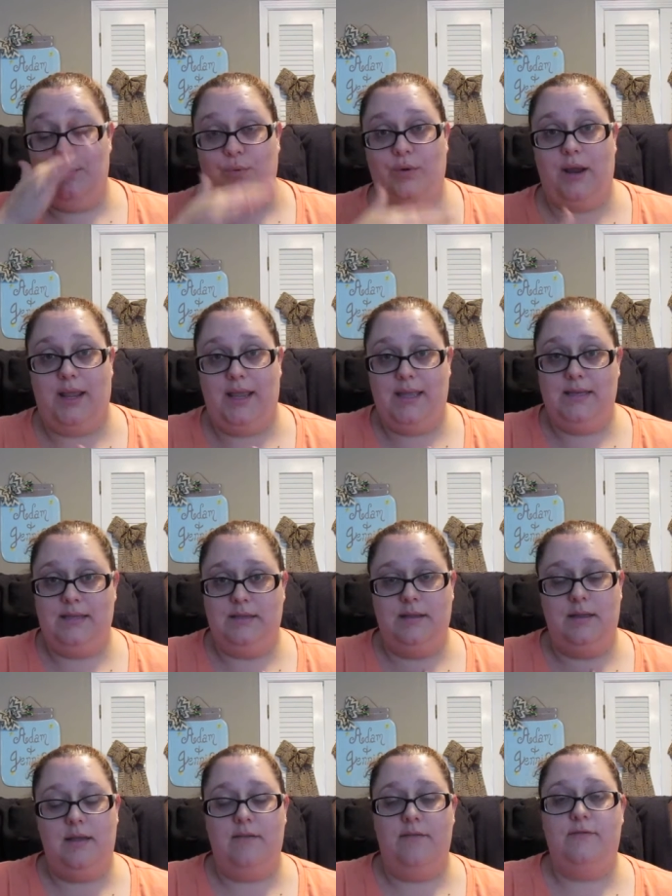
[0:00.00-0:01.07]

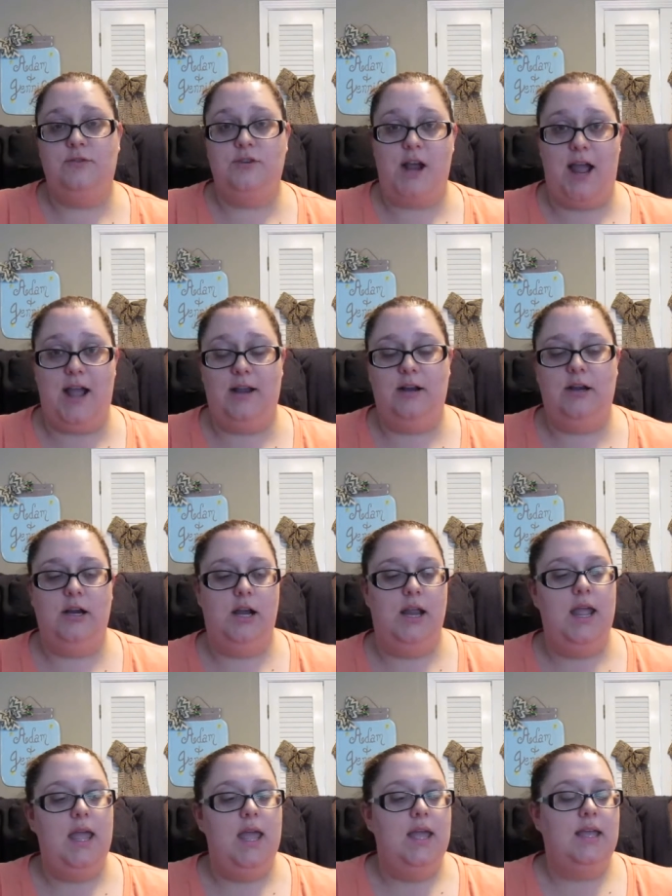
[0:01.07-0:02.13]
brand of tracker,
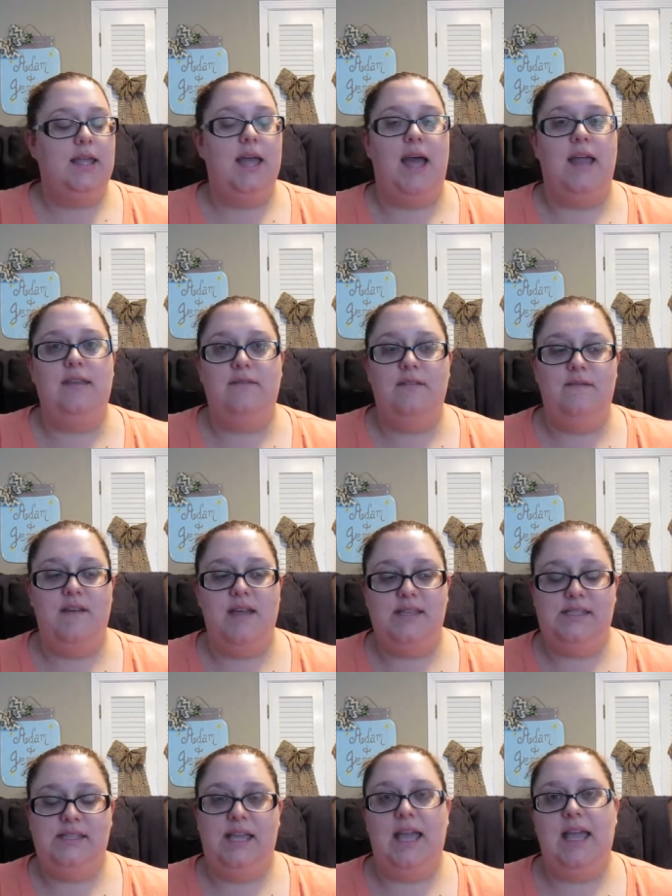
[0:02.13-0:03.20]
kind of
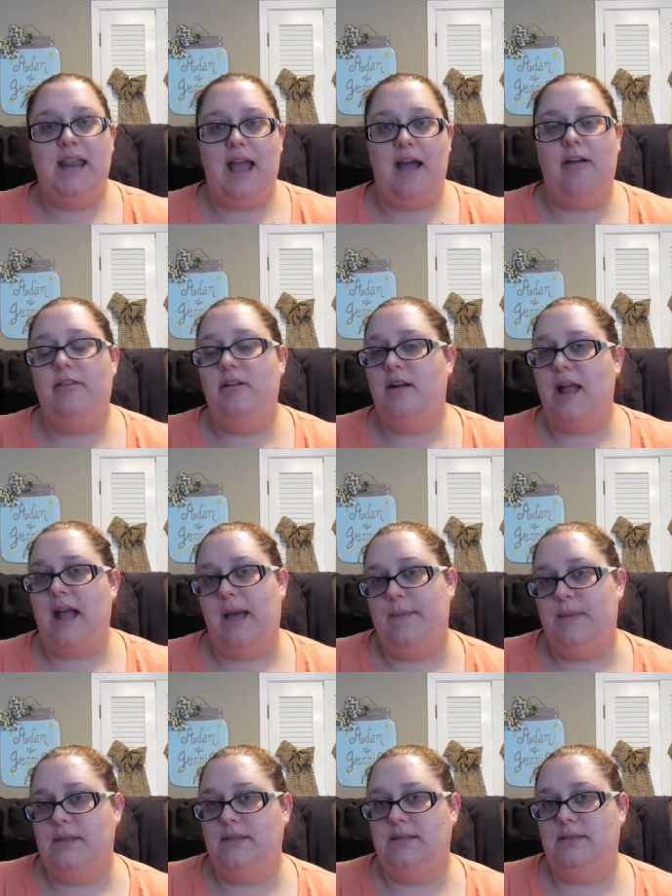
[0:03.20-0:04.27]
investigate how their
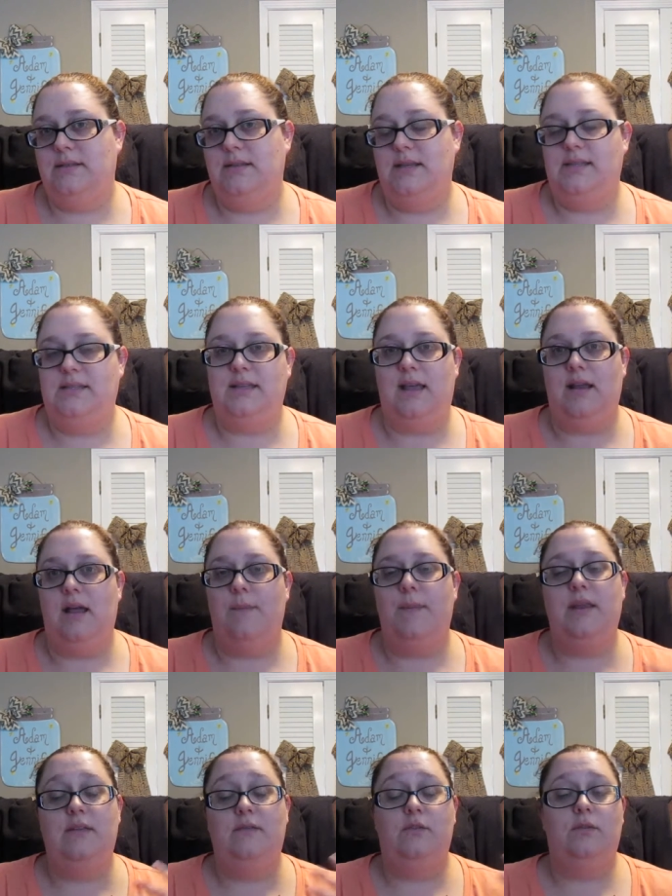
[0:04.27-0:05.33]
app is set up
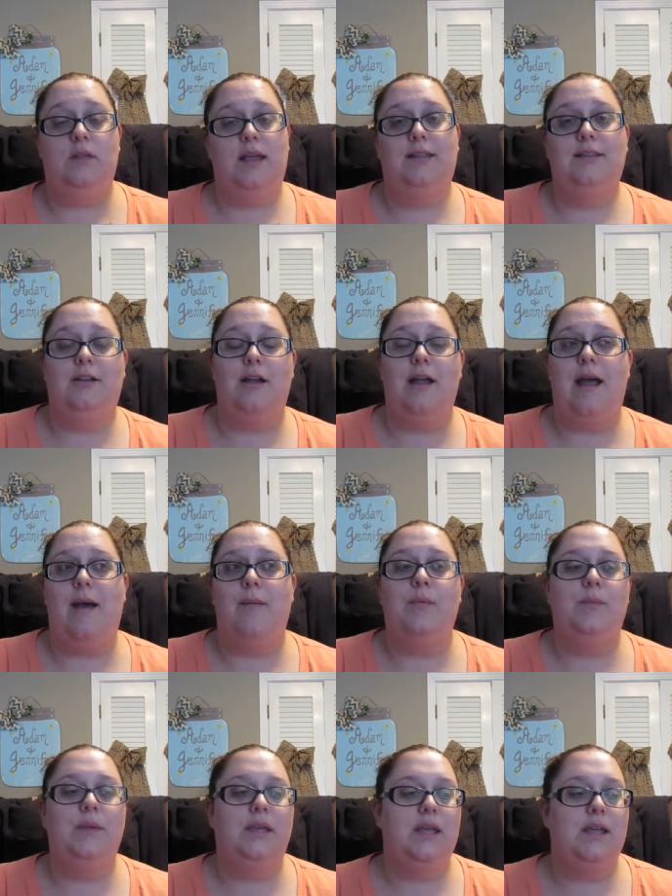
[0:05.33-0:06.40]
and if you like their
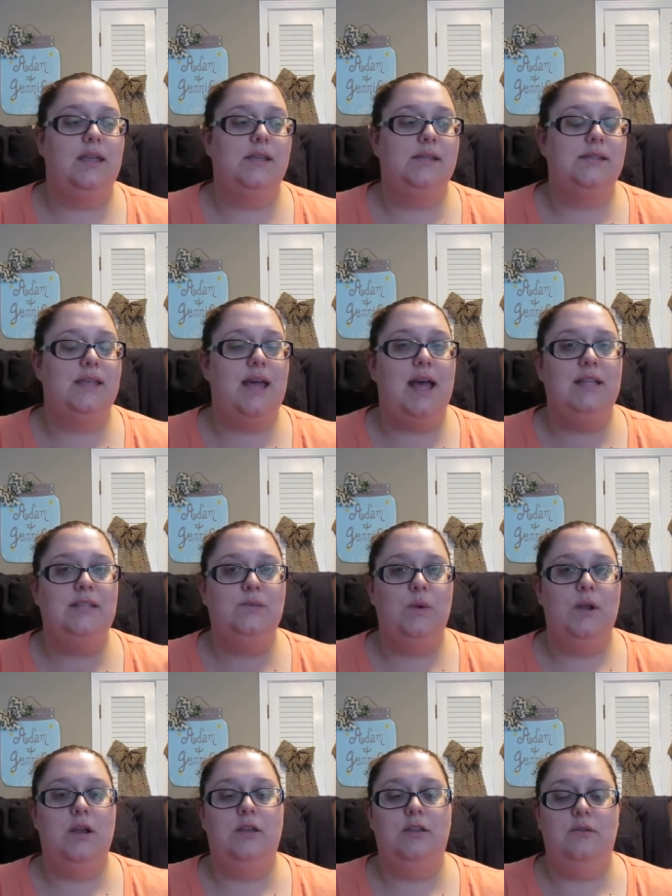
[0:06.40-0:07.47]
app, because that's
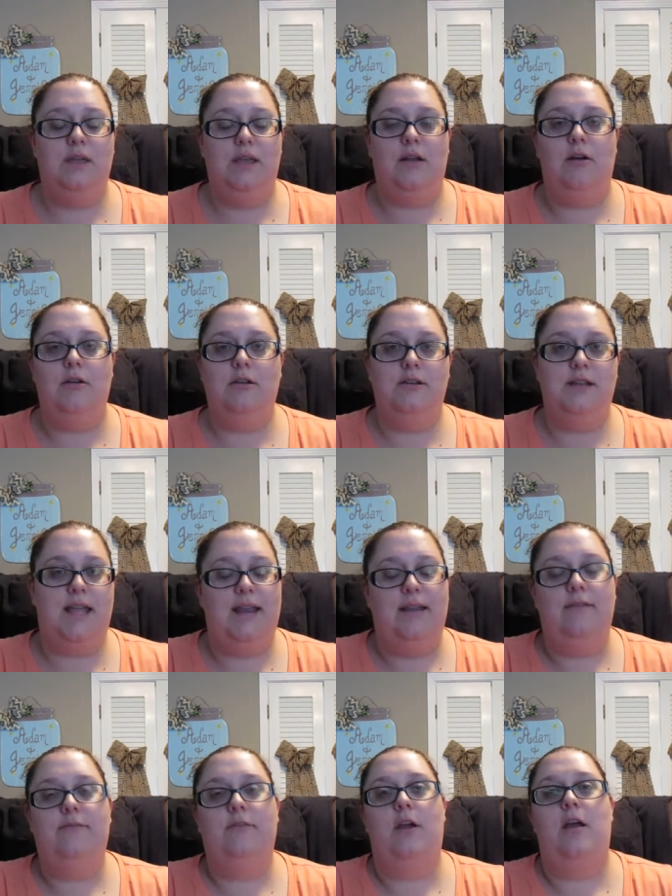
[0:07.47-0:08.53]
where you get all your
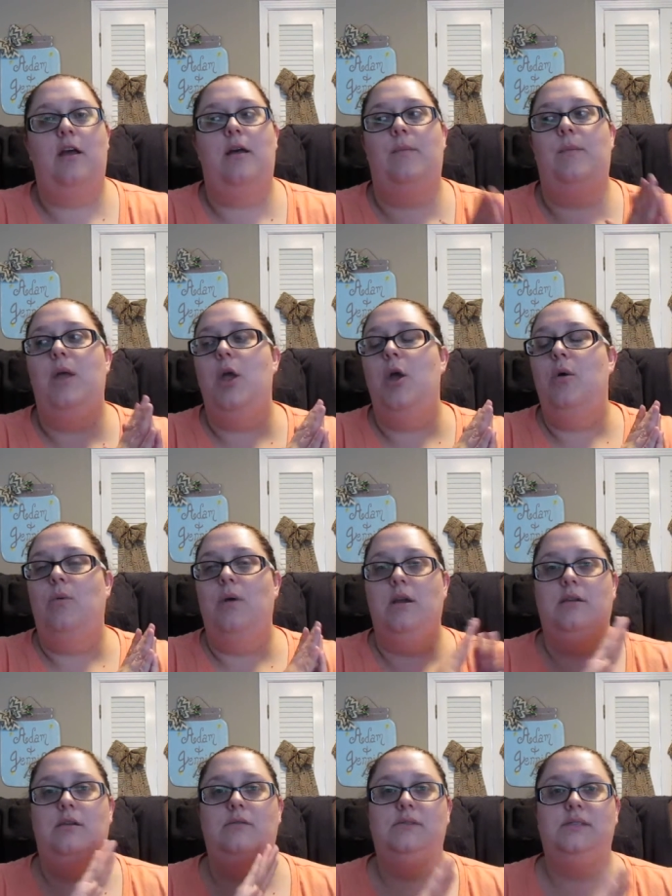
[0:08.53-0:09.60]
data from, where
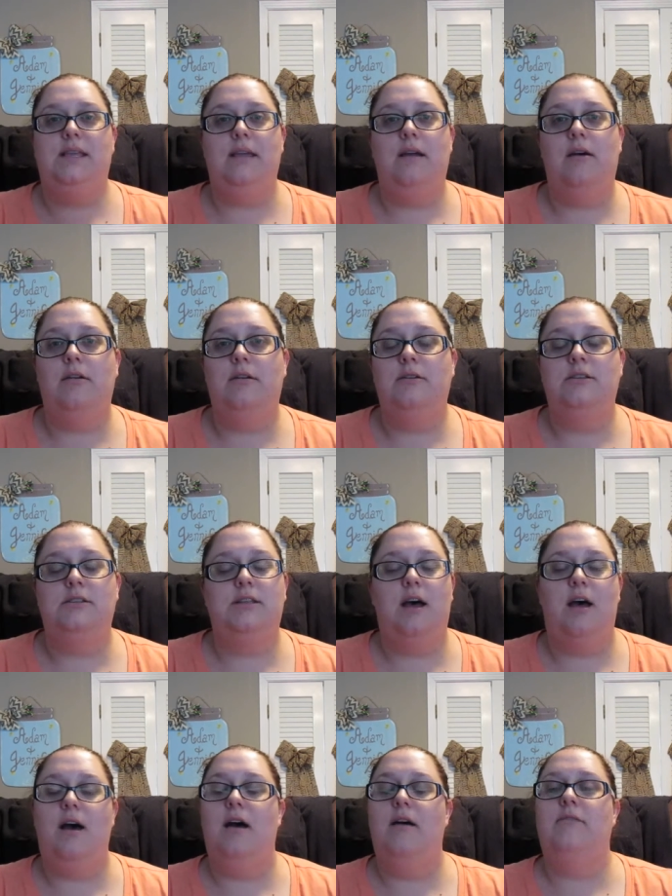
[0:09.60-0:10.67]
you see all your
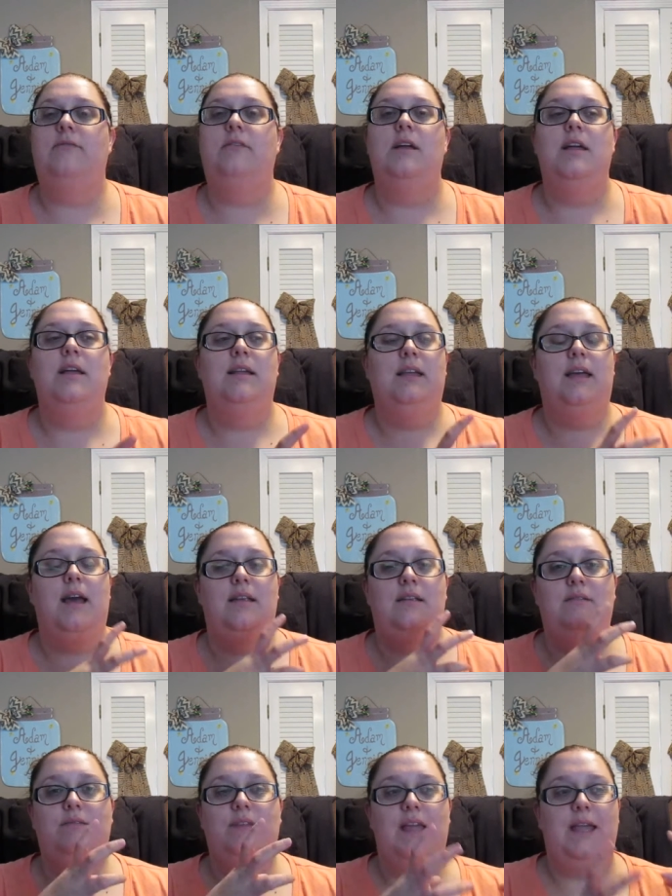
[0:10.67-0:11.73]
stuff. Kind
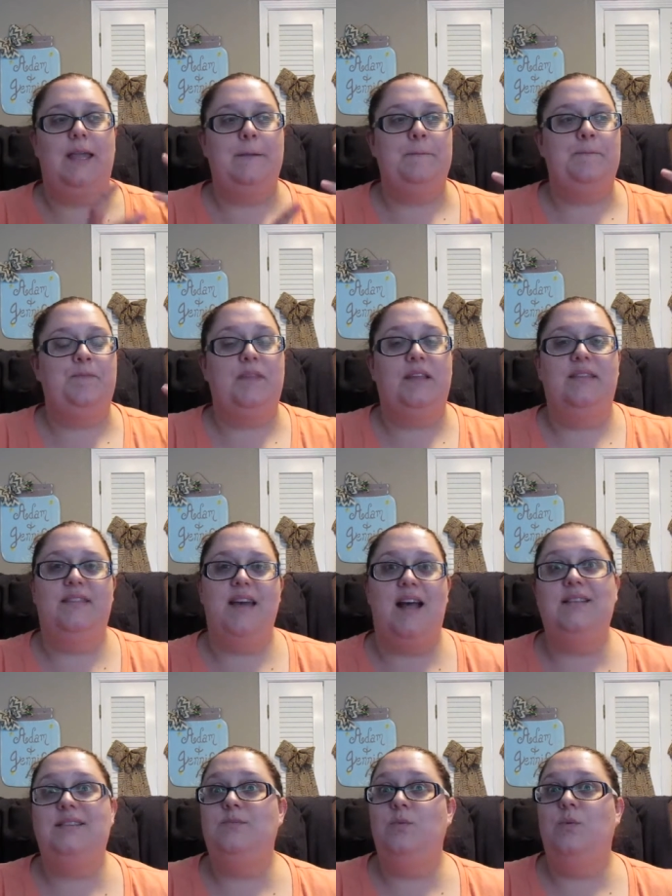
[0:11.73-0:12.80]
of like,
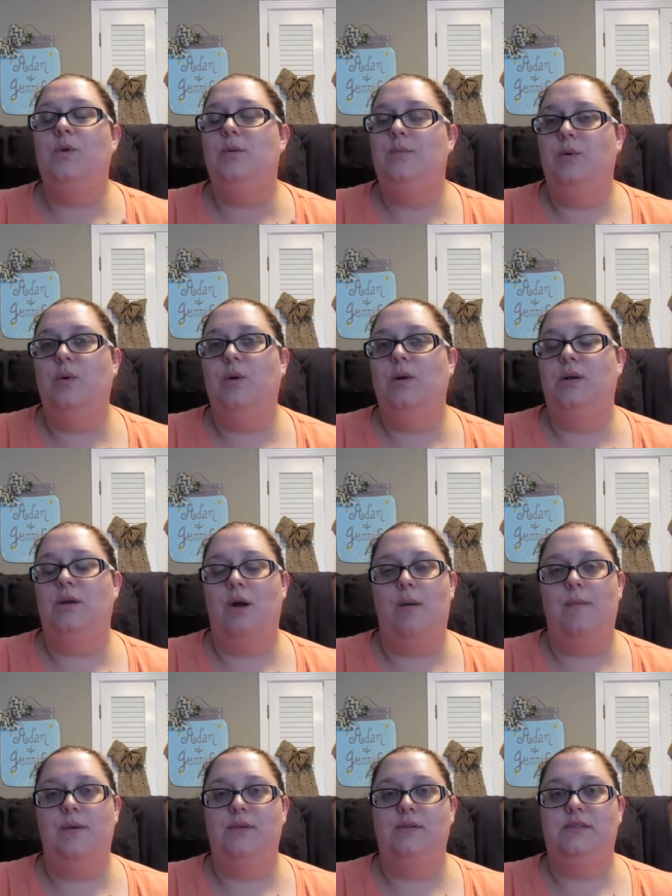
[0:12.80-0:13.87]
that's more important
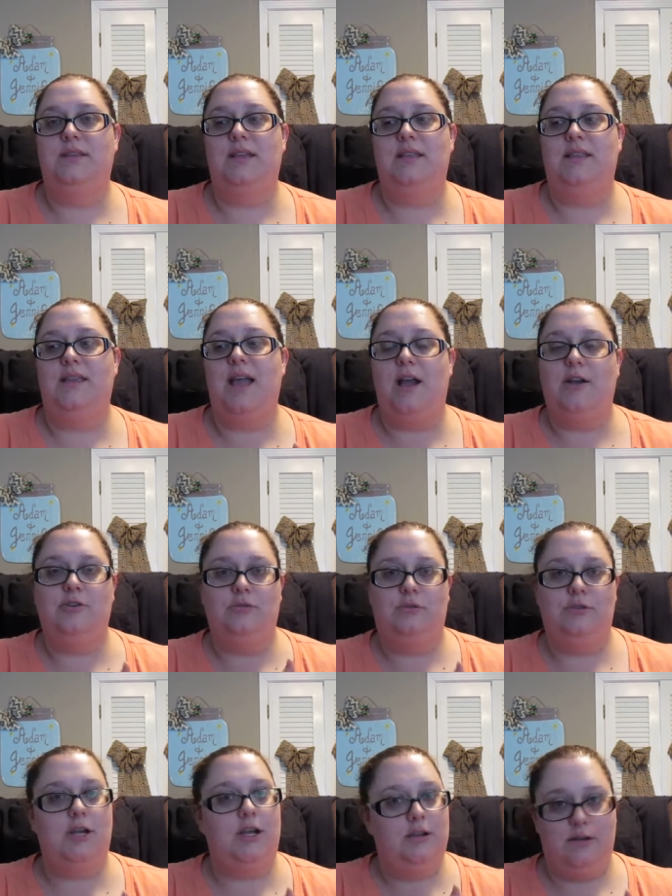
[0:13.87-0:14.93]
almost than the actual
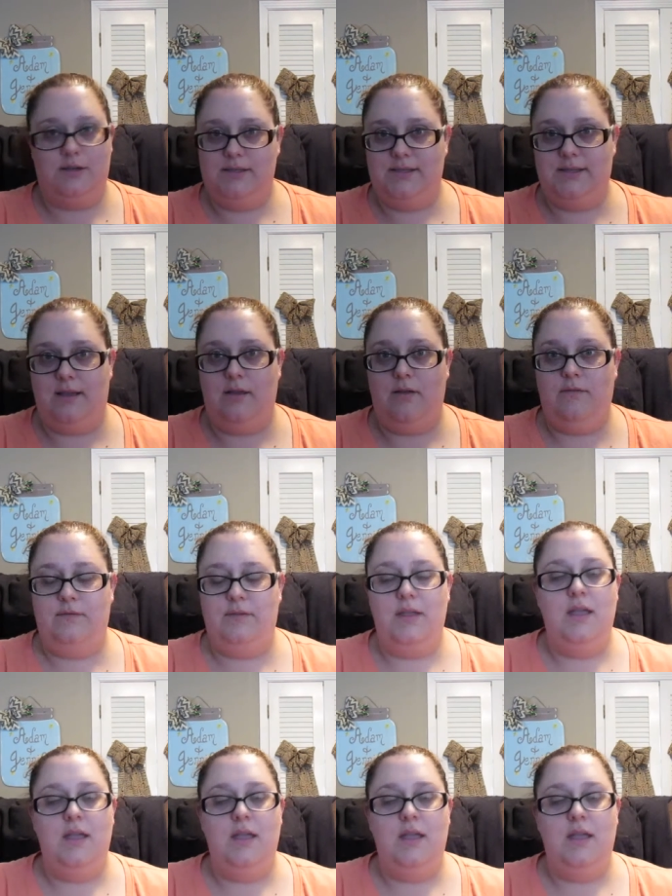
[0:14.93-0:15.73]
tracker itself.